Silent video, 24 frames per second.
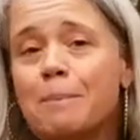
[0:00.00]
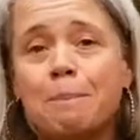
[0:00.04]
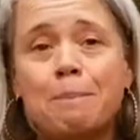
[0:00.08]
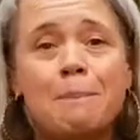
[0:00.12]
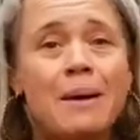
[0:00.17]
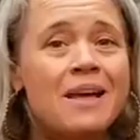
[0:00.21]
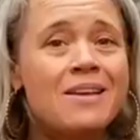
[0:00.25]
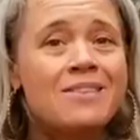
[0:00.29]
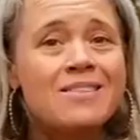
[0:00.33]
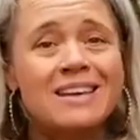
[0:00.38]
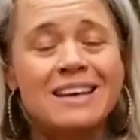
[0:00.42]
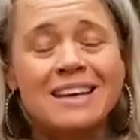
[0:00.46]

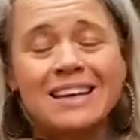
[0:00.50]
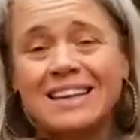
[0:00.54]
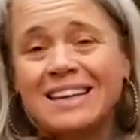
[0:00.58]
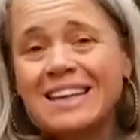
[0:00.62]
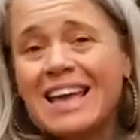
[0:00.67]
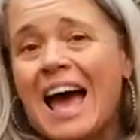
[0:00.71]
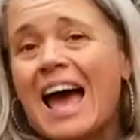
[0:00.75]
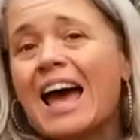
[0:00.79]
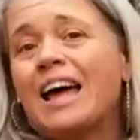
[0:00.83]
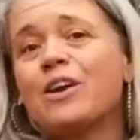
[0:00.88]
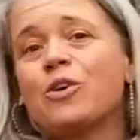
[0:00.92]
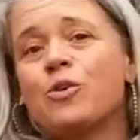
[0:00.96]
basic
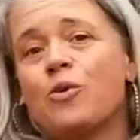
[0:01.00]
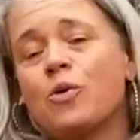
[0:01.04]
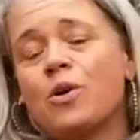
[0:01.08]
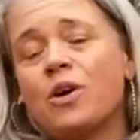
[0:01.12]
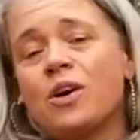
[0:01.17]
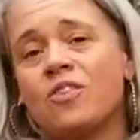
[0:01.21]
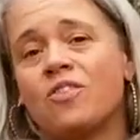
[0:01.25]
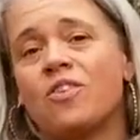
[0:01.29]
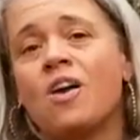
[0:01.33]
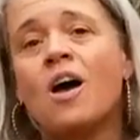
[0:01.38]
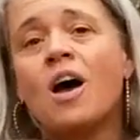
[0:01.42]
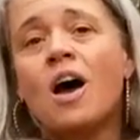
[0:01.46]

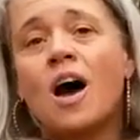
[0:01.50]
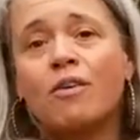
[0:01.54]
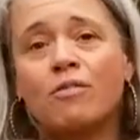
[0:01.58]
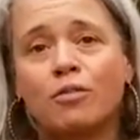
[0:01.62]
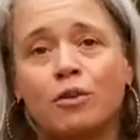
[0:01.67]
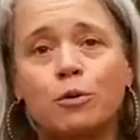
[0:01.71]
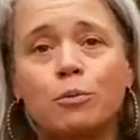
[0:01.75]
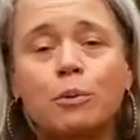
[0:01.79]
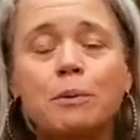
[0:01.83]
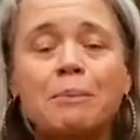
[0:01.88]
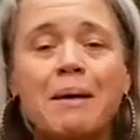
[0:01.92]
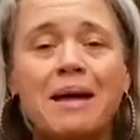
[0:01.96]
categories of
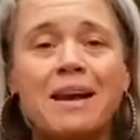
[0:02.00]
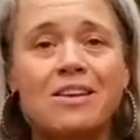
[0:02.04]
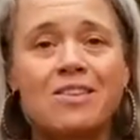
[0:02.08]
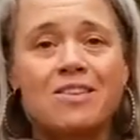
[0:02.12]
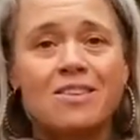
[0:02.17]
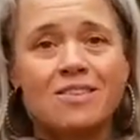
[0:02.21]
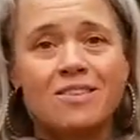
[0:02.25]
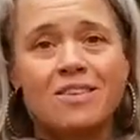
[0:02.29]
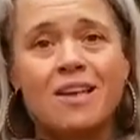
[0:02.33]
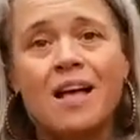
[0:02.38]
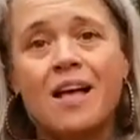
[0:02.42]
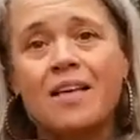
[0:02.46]
herbal
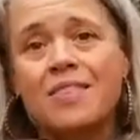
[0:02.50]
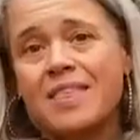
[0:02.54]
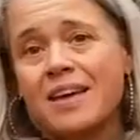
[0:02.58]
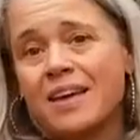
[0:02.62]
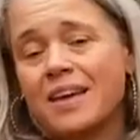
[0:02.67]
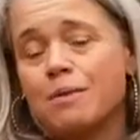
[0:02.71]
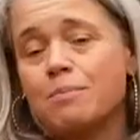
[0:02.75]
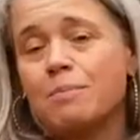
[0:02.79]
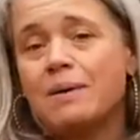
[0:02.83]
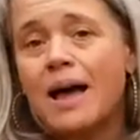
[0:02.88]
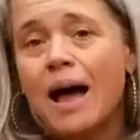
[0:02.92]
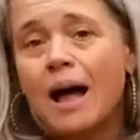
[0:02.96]
medicines that
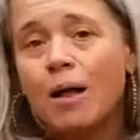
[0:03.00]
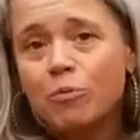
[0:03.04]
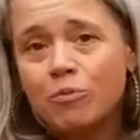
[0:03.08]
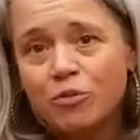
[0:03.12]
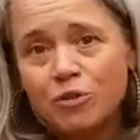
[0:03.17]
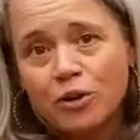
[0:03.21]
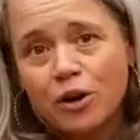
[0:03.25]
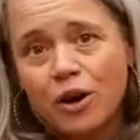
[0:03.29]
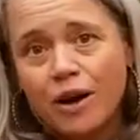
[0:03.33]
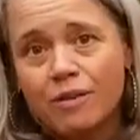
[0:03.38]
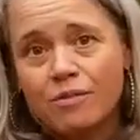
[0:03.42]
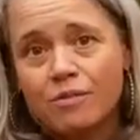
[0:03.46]
can be help
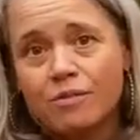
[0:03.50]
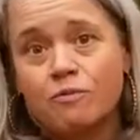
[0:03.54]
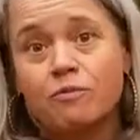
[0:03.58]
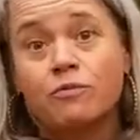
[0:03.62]
for,